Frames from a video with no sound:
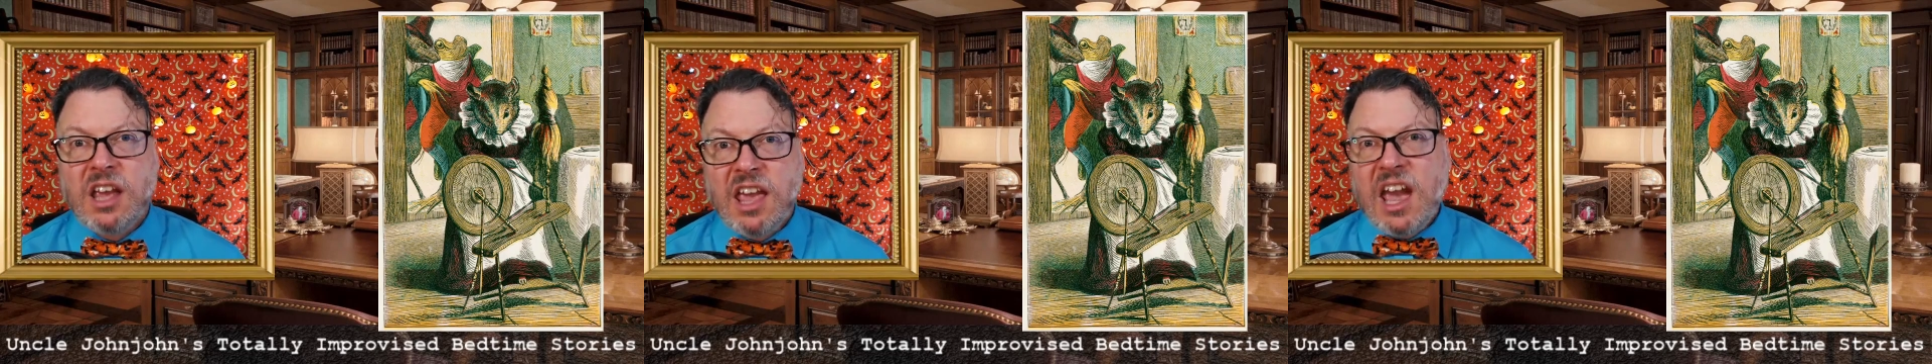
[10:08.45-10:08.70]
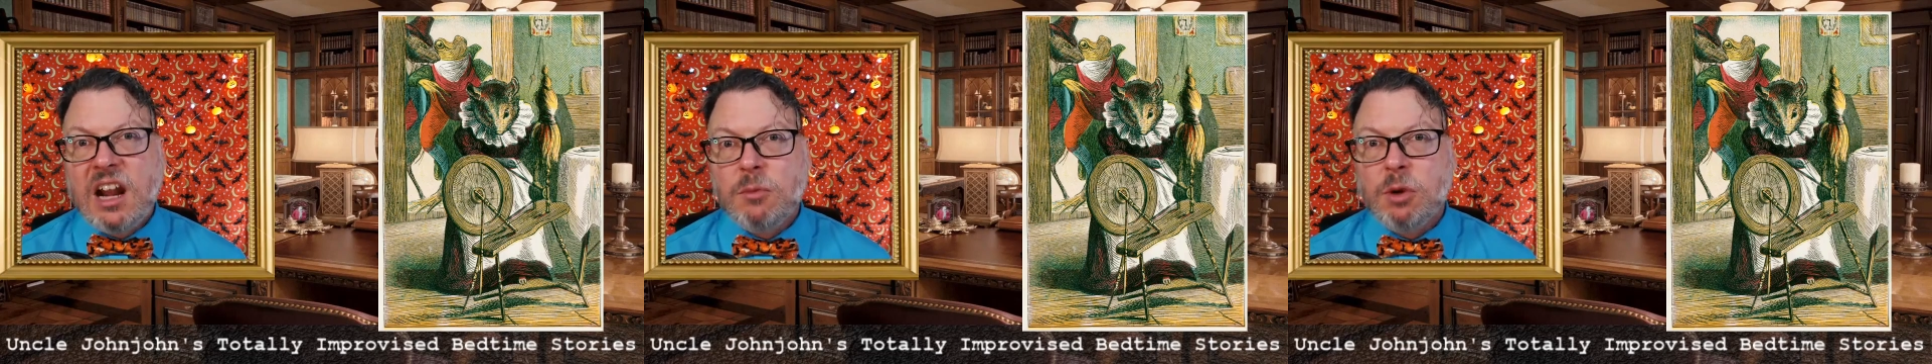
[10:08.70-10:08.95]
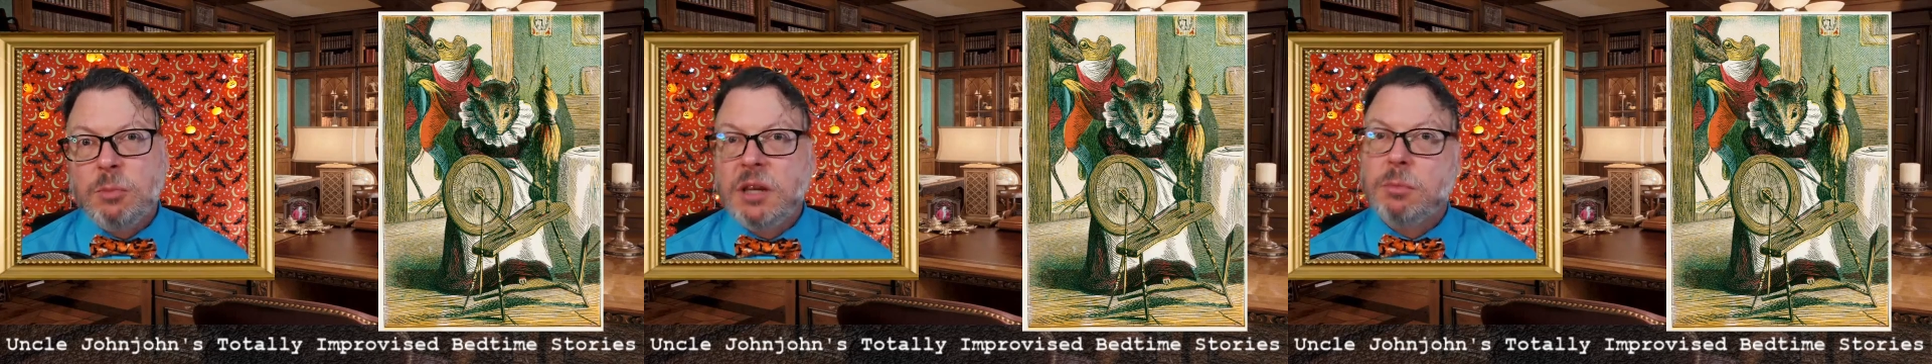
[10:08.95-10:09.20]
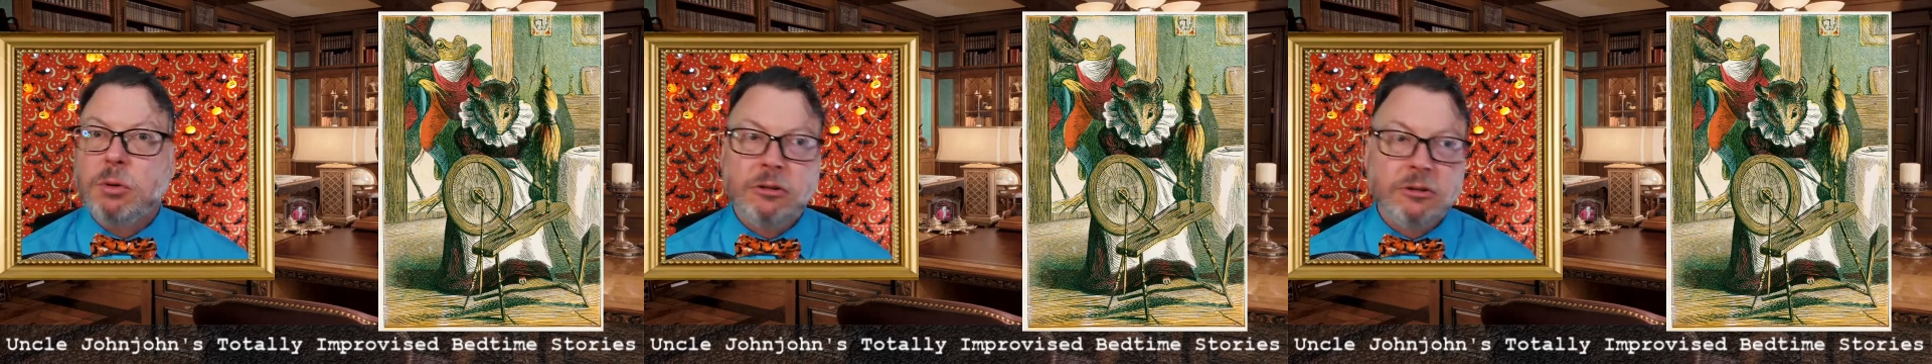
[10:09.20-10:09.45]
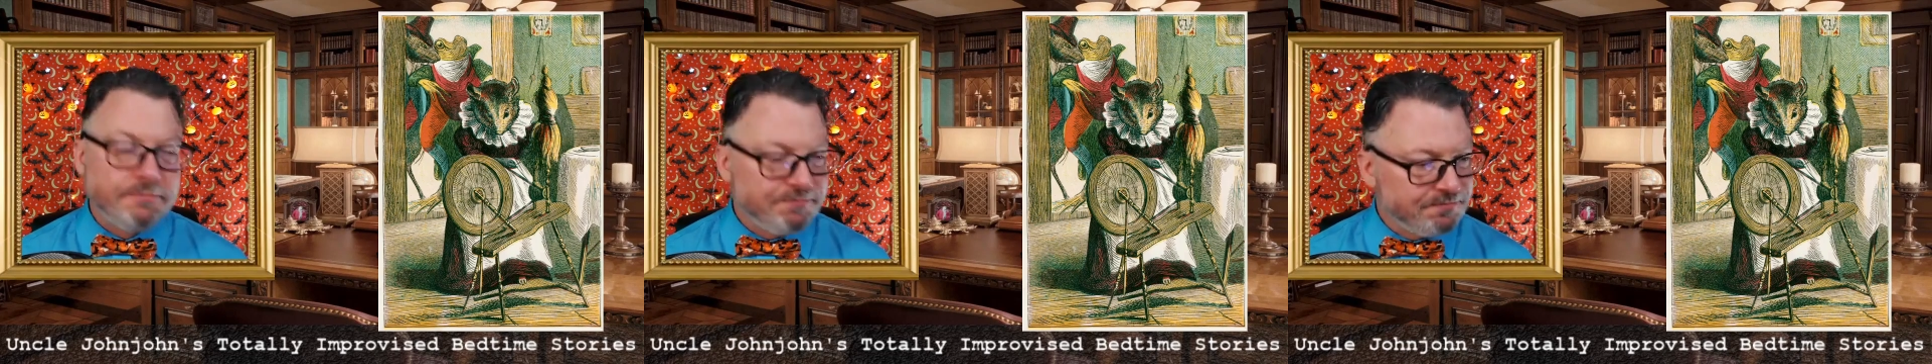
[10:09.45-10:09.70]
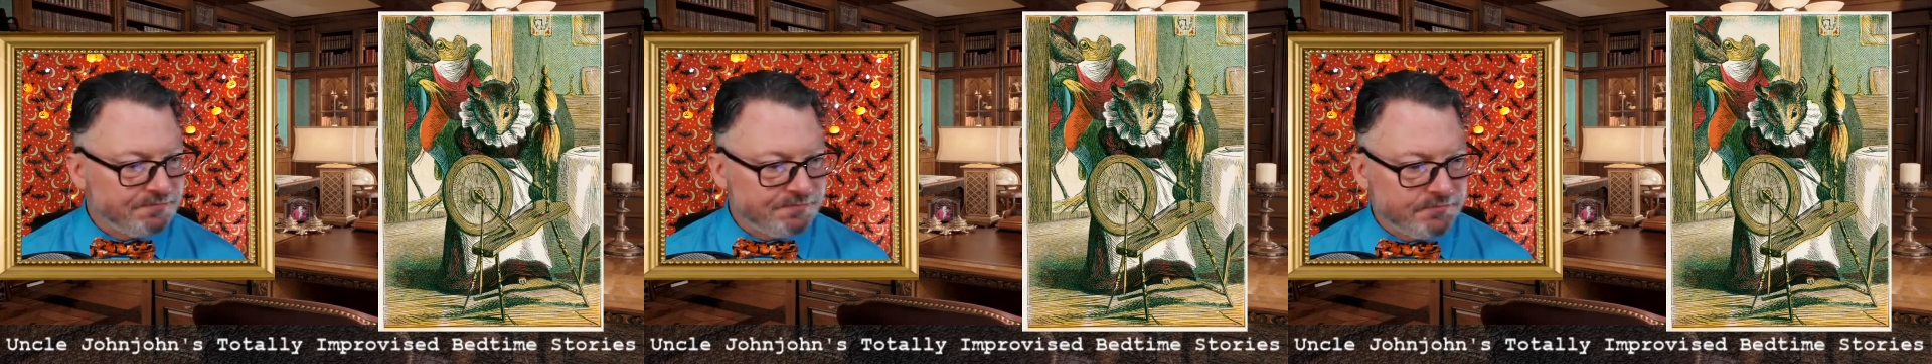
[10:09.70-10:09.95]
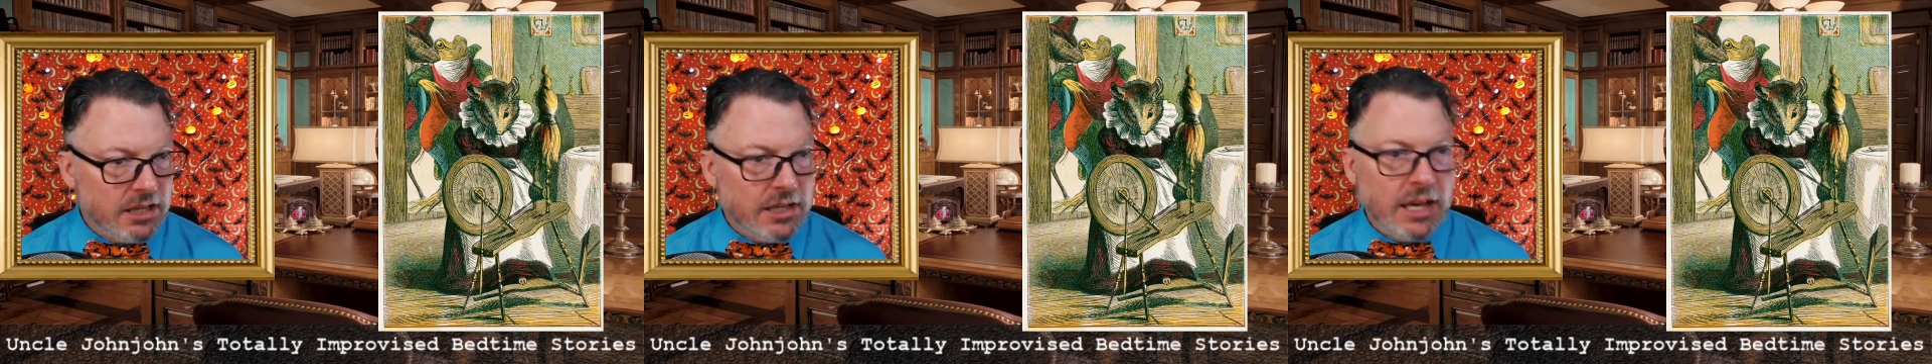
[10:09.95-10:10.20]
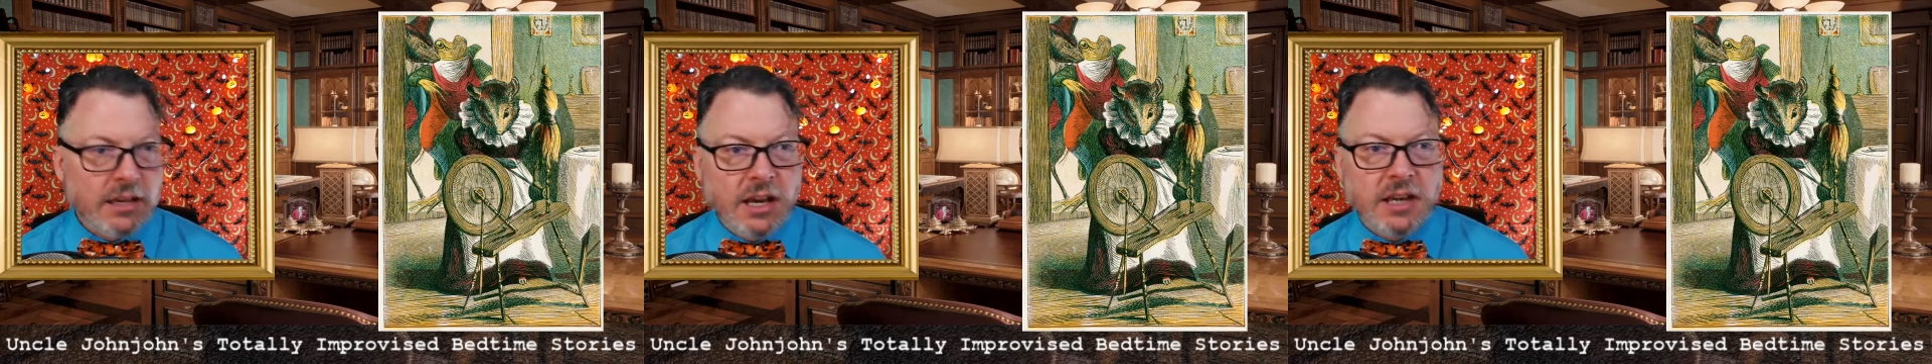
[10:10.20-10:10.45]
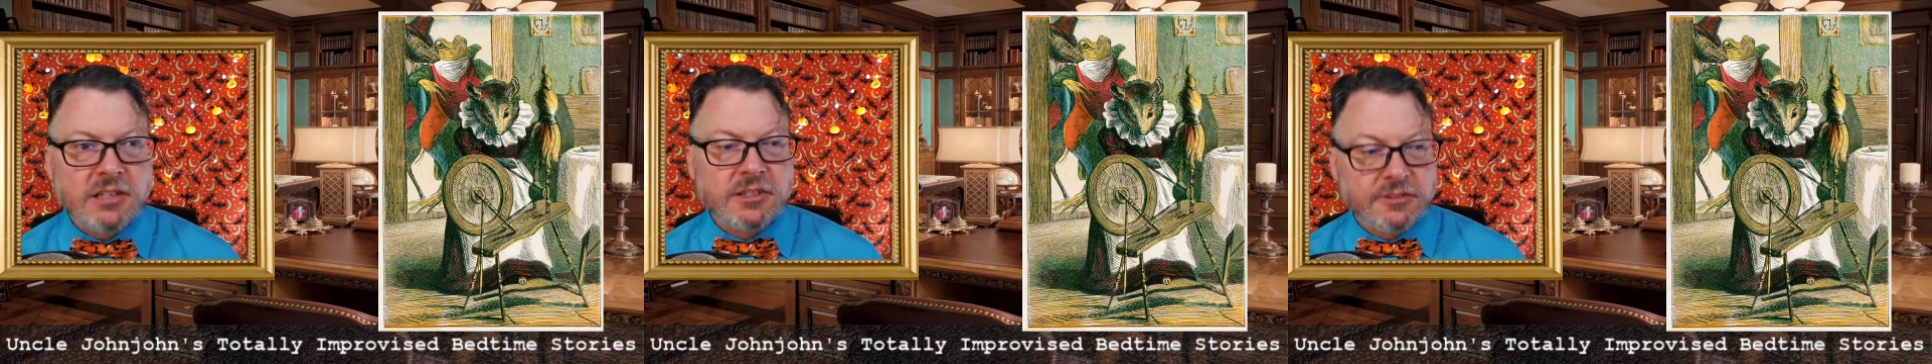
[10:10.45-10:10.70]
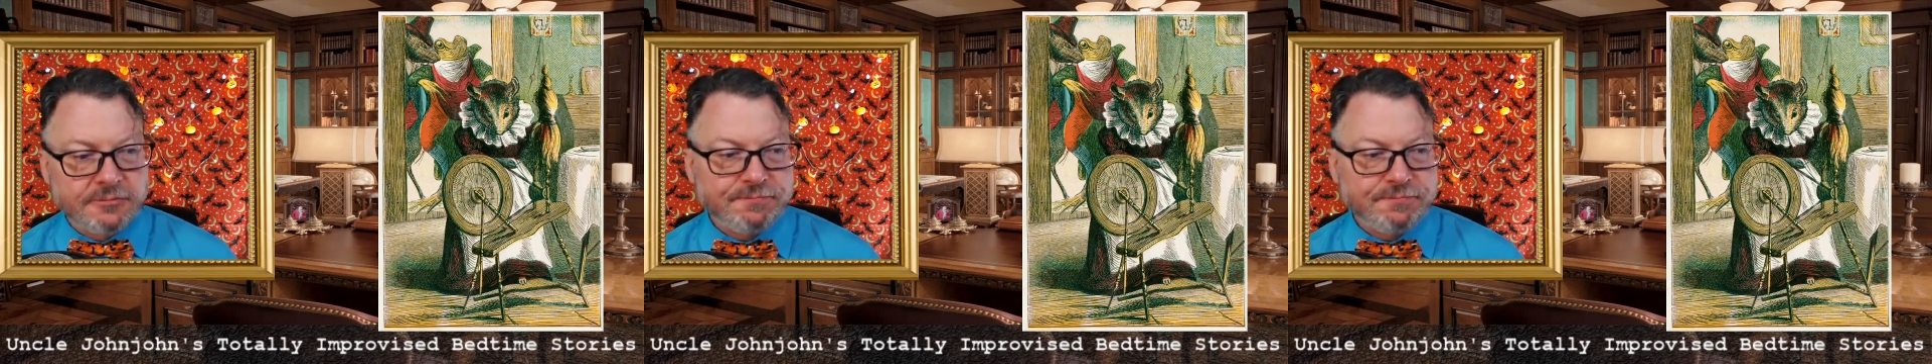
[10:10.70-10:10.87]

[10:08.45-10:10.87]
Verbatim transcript: animal people like us